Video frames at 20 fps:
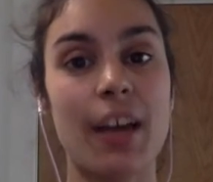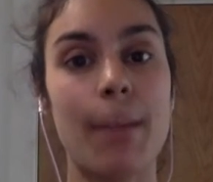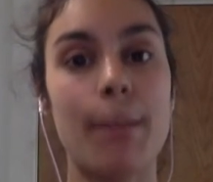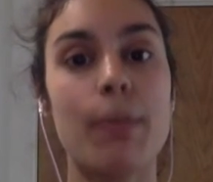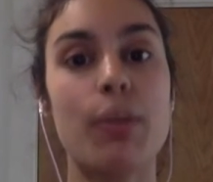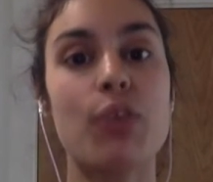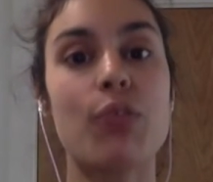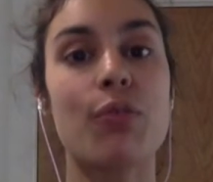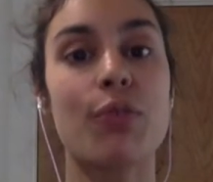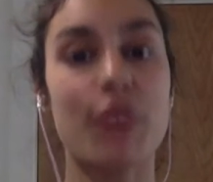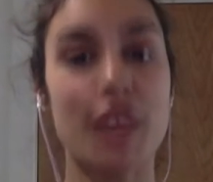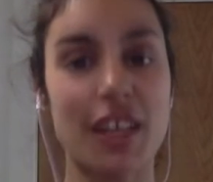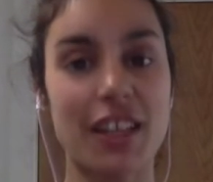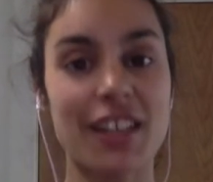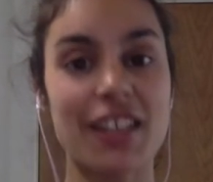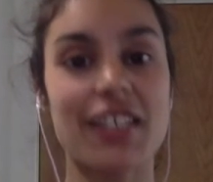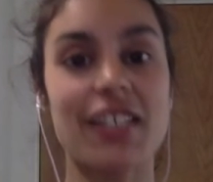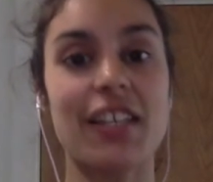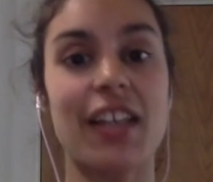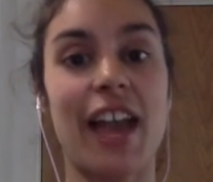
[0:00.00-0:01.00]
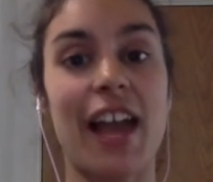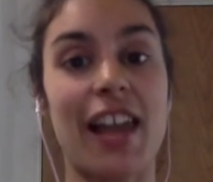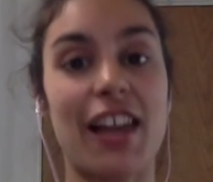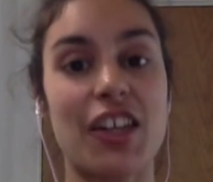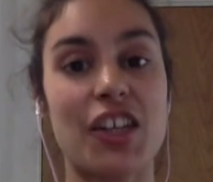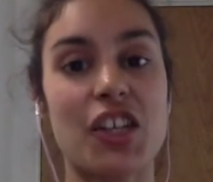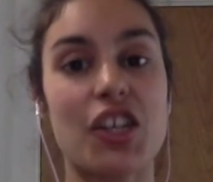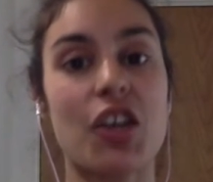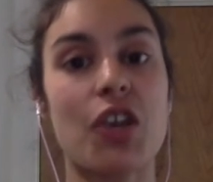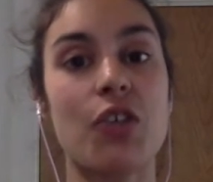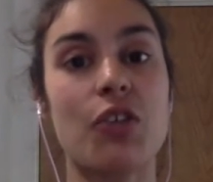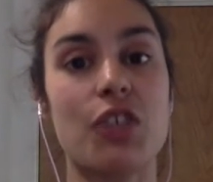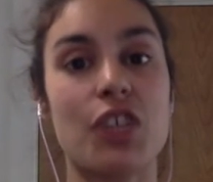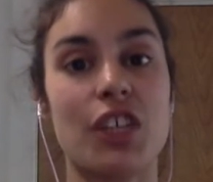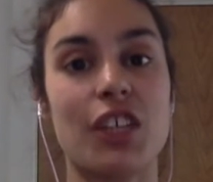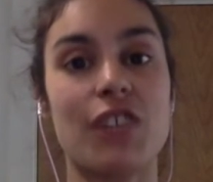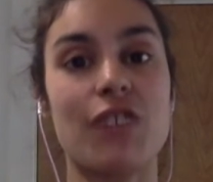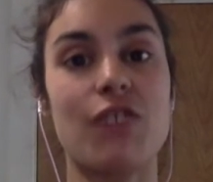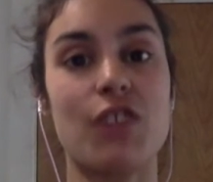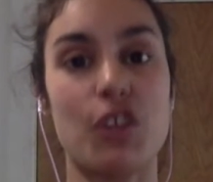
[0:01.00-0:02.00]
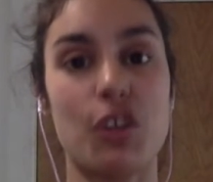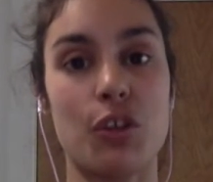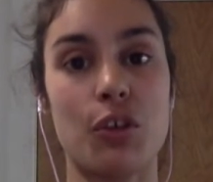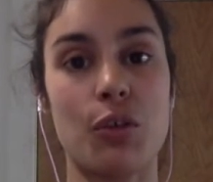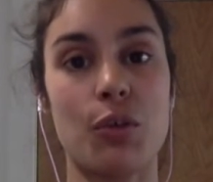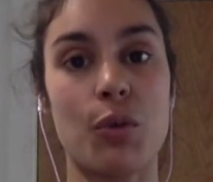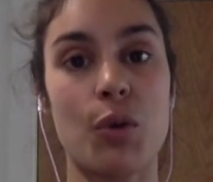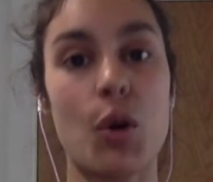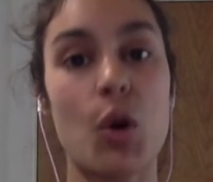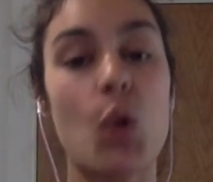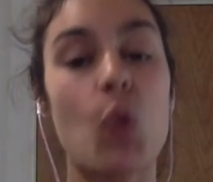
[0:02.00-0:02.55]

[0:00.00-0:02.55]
but you think this allergy coaching is for you,